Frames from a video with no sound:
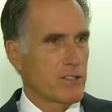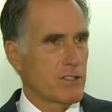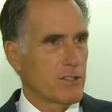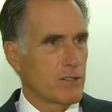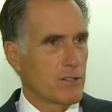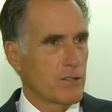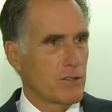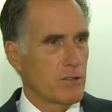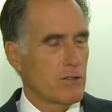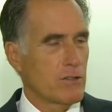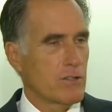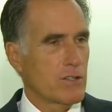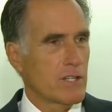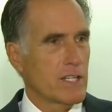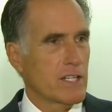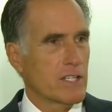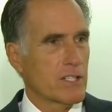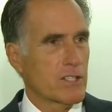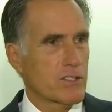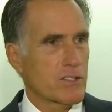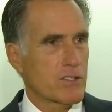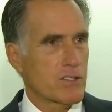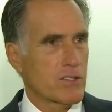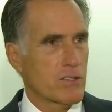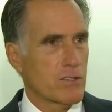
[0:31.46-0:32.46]
to do
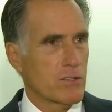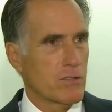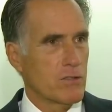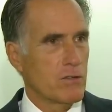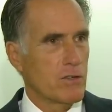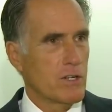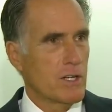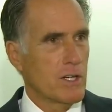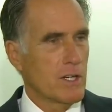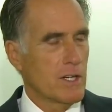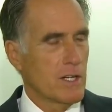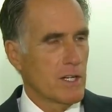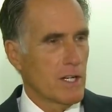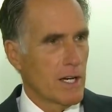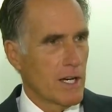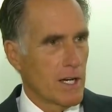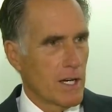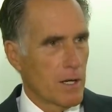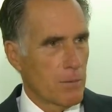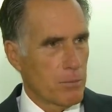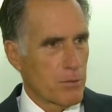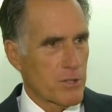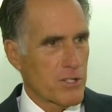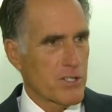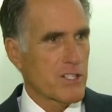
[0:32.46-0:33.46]
is to
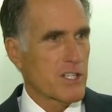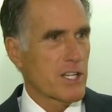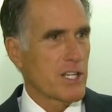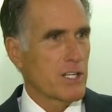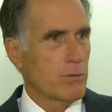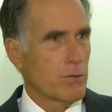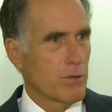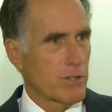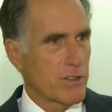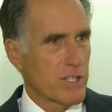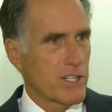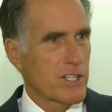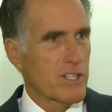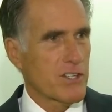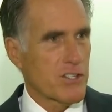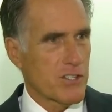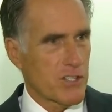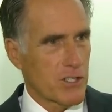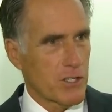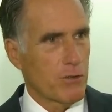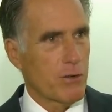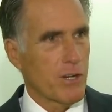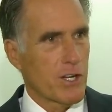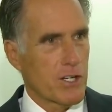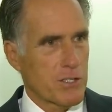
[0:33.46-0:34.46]
uh, proceed with the
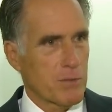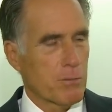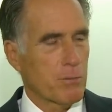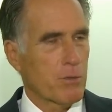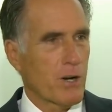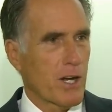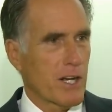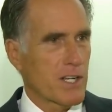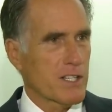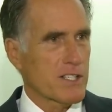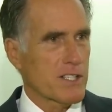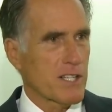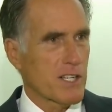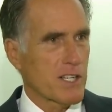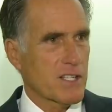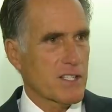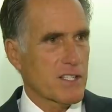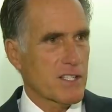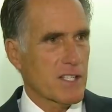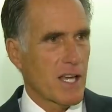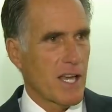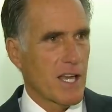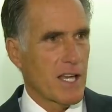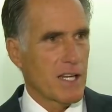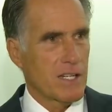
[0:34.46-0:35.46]
consideration
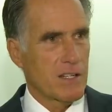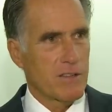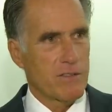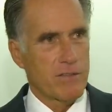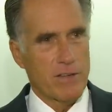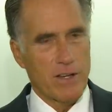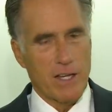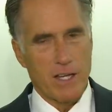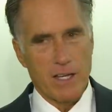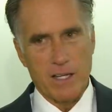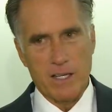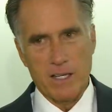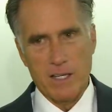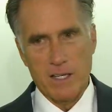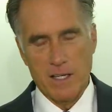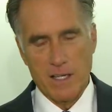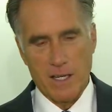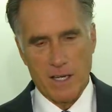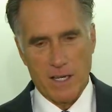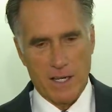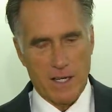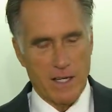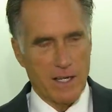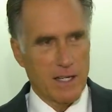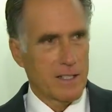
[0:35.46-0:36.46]
process, and if a,
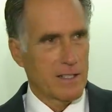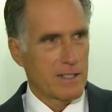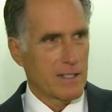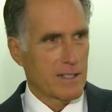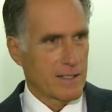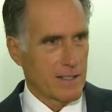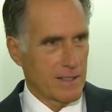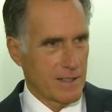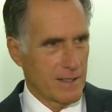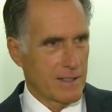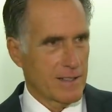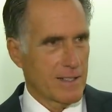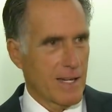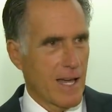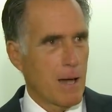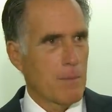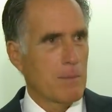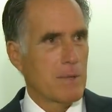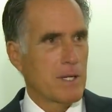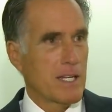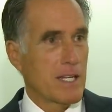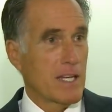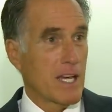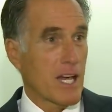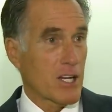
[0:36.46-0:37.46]
uh, a,
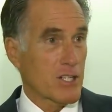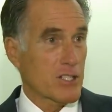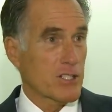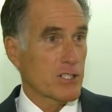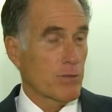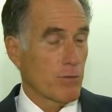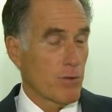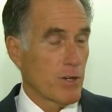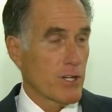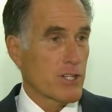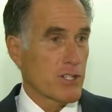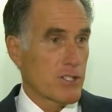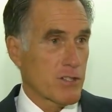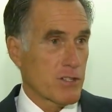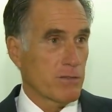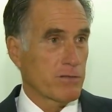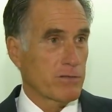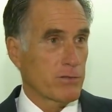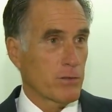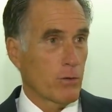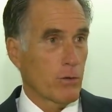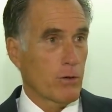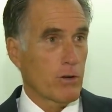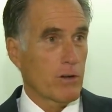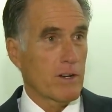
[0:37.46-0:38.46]
nominee actually reaches the
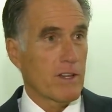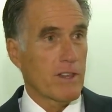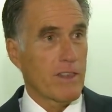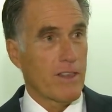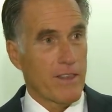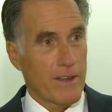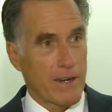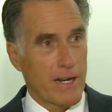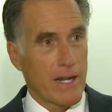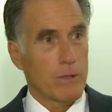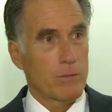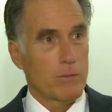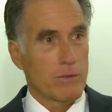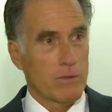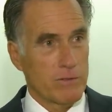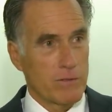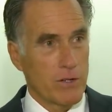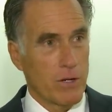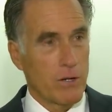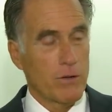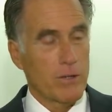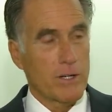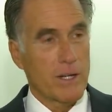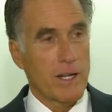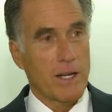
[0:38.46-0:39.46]
floor, that I will
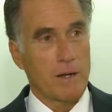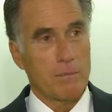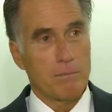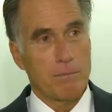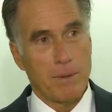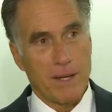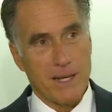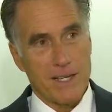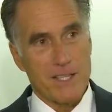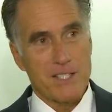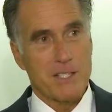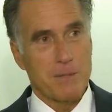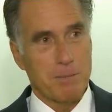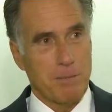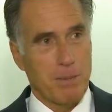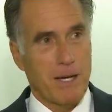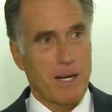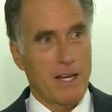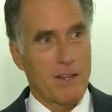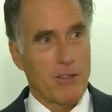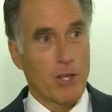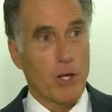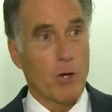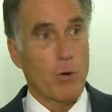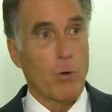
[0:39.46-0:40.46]
vote based
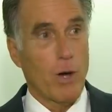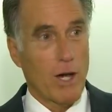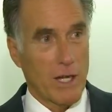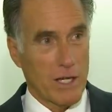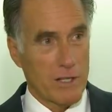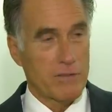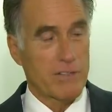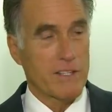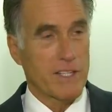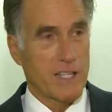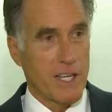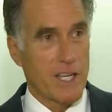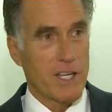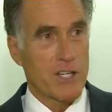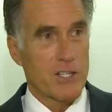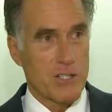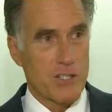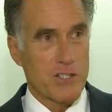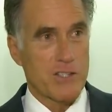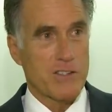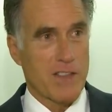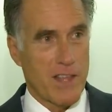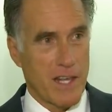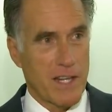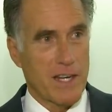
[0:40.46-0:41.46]
upon the
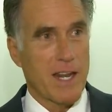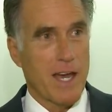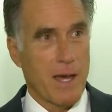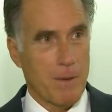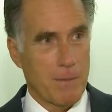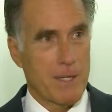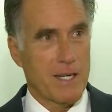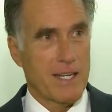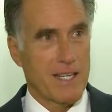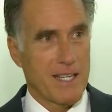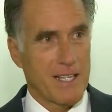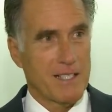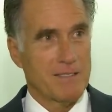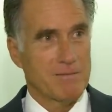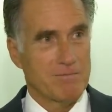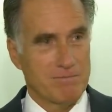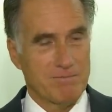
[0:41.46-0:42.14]
qualifications of that nominee.